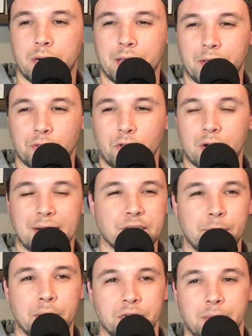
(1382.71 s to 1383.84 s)
think Long Island's a
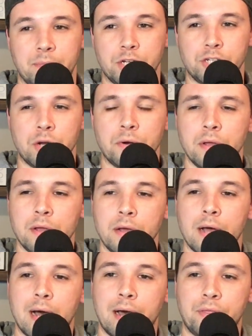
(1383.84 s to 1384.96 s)
better team than they showed.
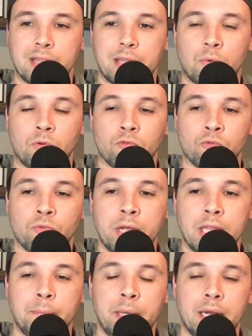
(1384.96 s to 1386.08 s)
I think they were really
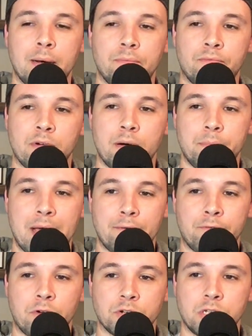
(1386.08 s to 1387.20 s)
beat up from that
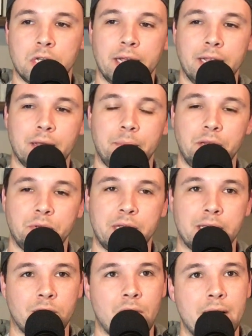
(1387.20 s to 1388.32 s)
first night. I mean, you take
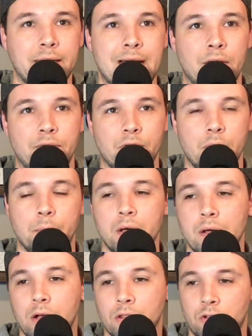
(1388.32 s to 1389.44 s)
the ride down from
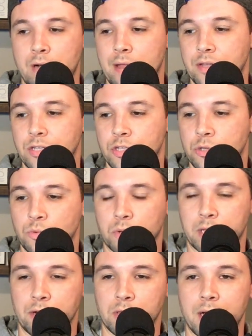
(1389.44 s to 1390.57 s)
Long Island to North
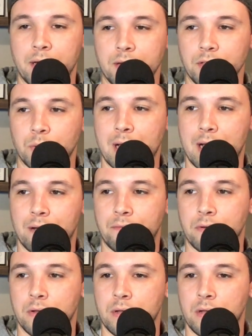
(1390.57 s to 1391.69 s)
Carolina. You have,
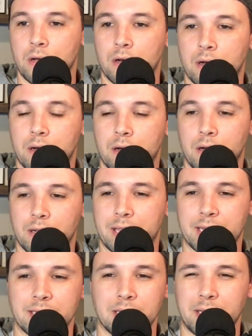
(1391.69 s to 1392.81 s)
I think,
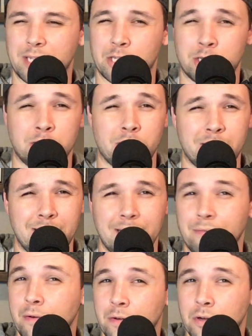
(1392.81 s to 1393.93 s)
a delayed start, if
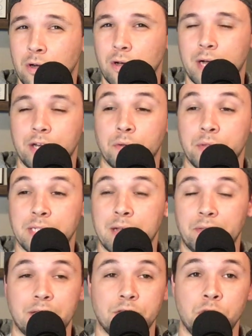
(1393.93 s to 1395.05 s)
I recall. I know they definitely
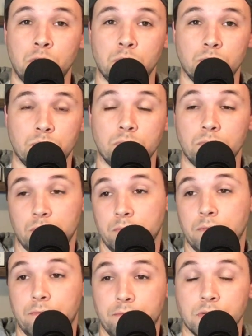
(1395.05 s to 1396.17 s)
had 2
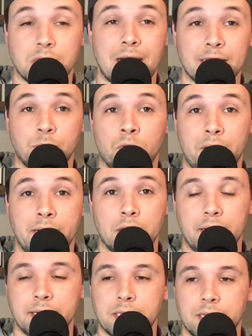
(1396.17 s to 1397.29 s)
sizable rain
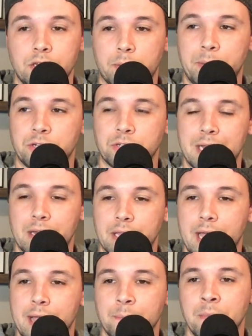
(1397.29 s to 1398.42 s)
delays that took pitchers out of the
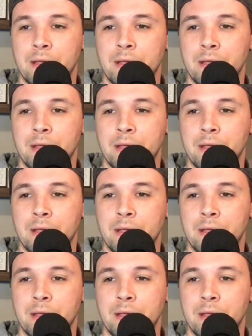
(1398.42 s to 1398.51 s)
game.